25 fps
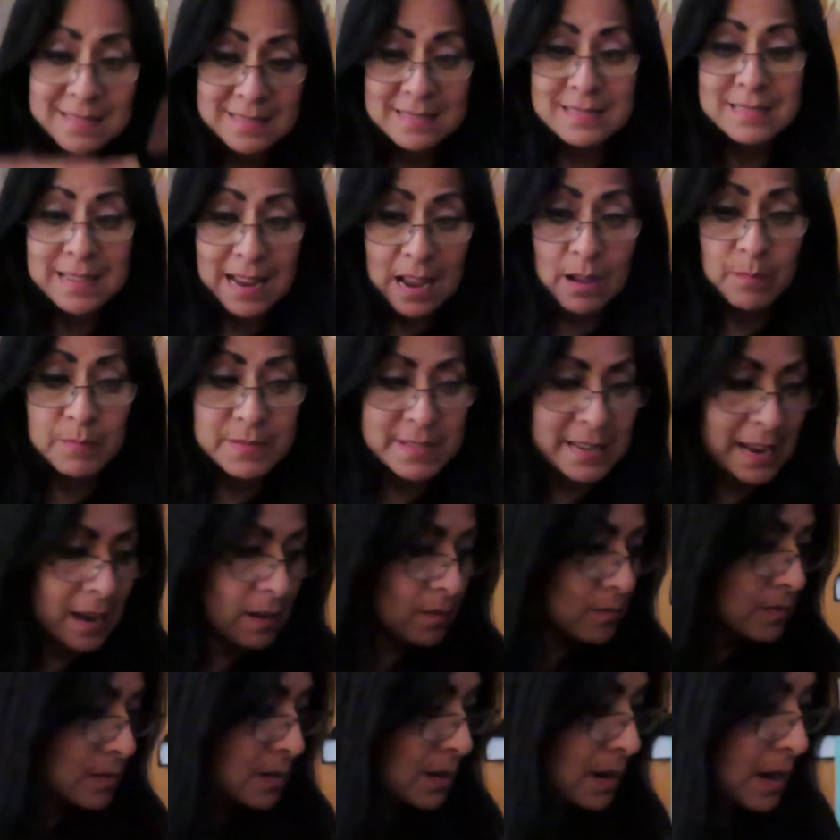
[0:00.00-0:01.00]
stamped
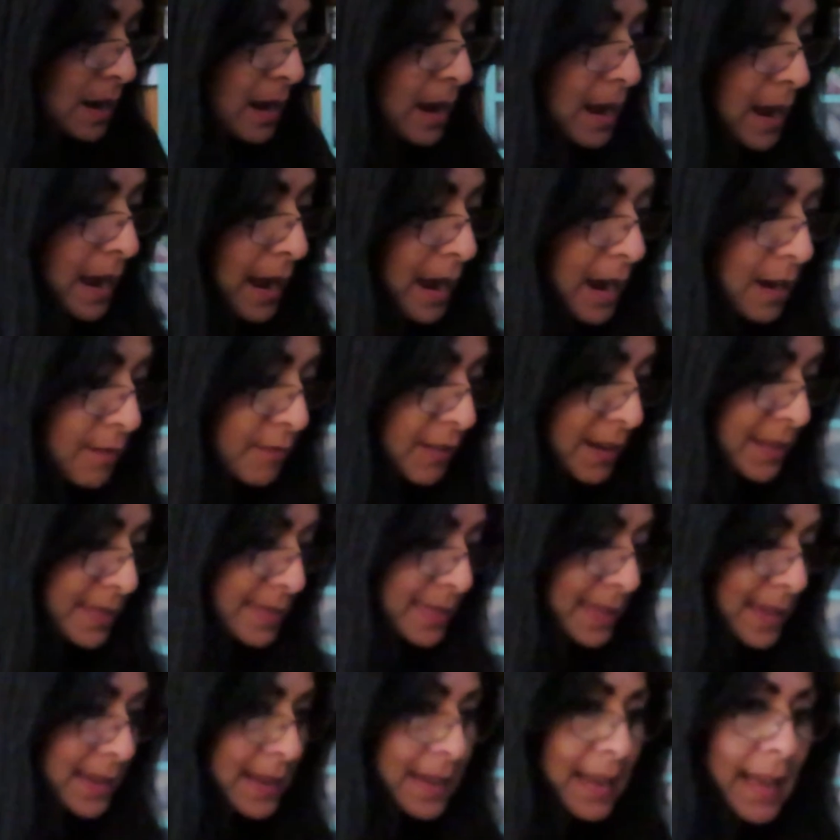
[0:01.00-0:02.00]
out.
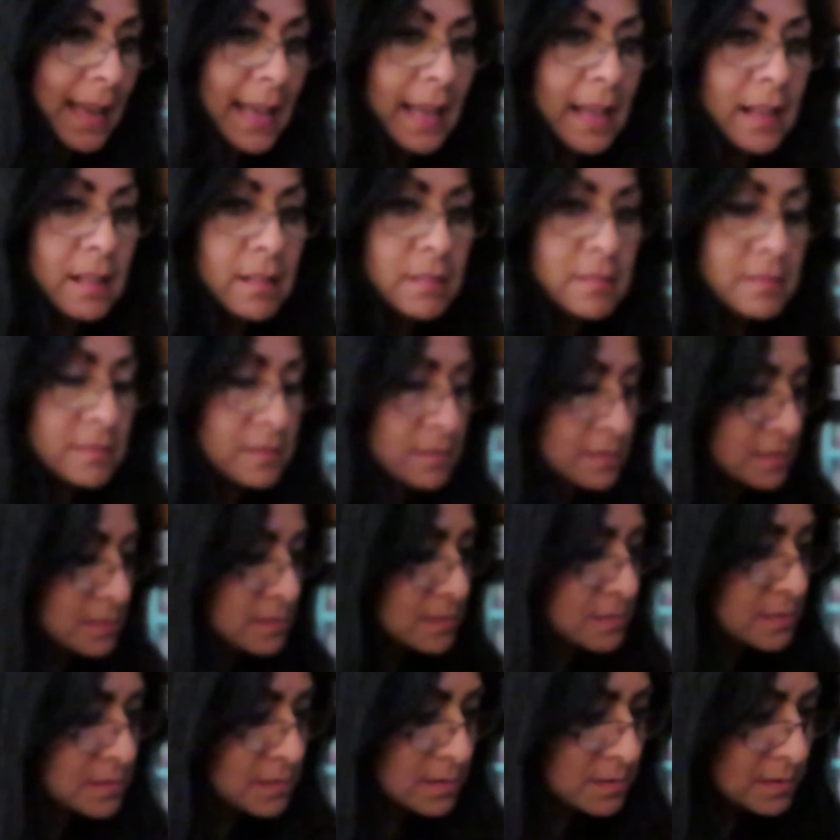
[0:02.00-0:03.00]
Everything
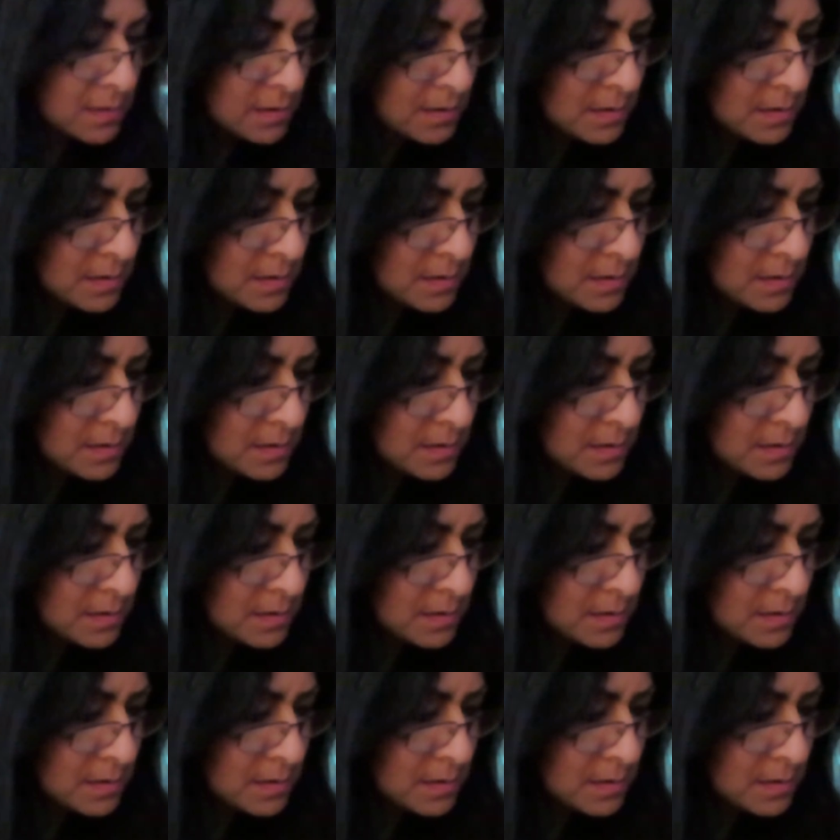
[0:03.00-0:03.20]
else